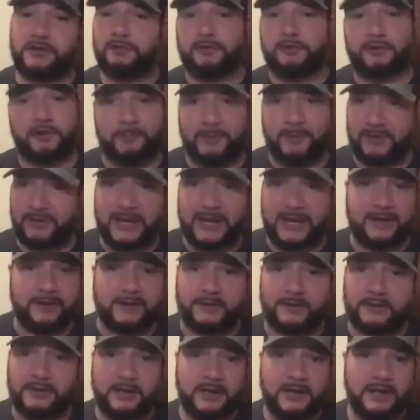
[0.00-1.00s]
a little bit
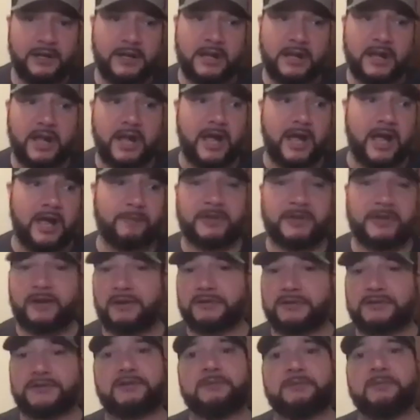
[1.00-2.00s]
later. Mm-hmm. Um, you know,
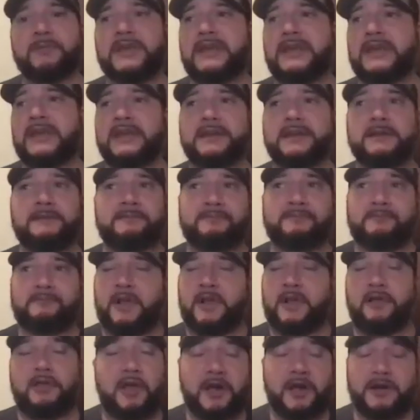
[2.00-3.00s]
it took me
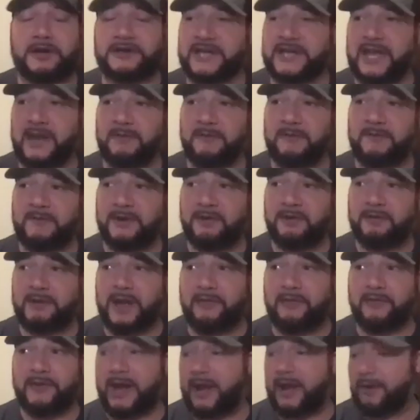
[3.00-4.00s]
a long time to figure
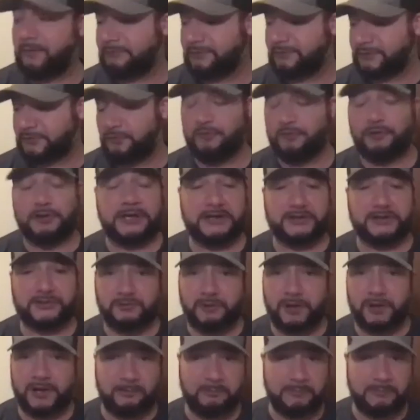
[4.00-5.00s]
out that I truly
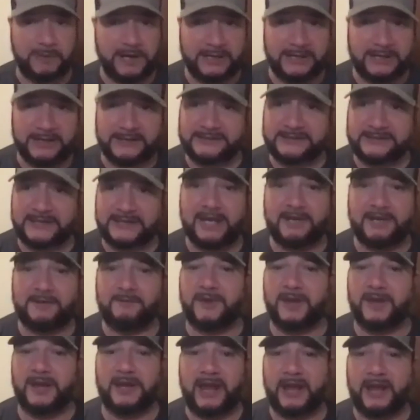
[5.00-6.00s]
enjoy the media side
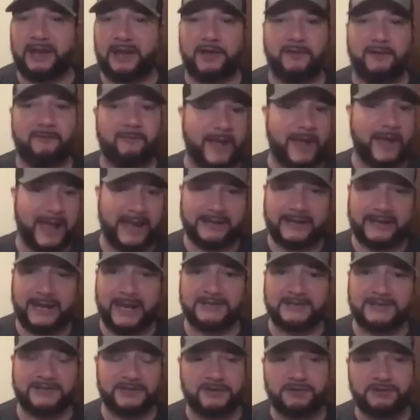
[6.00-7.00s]
of it, and I love
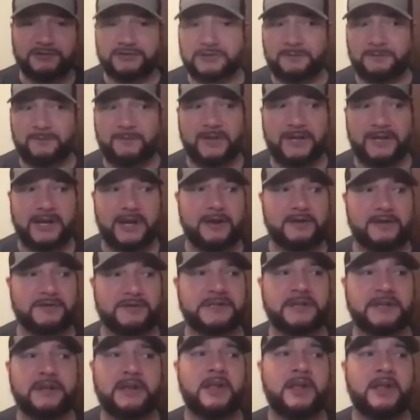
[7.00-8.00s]
podcasts and YouTube
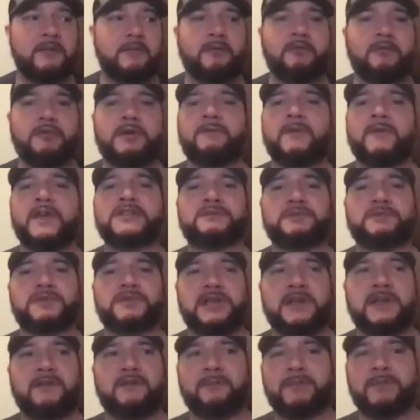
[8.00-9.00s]
videos. But what advice would
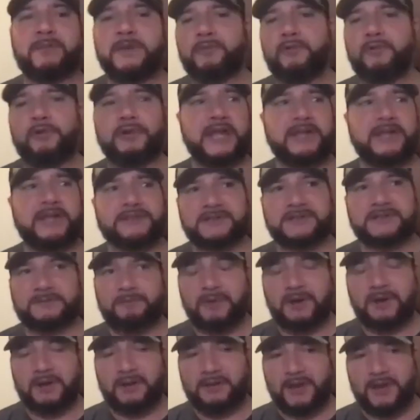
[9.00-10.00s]
you give to people, not just
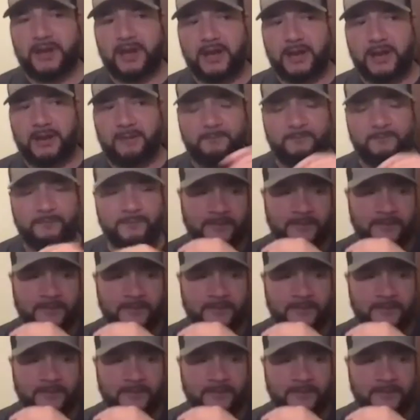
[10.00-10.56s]
with um,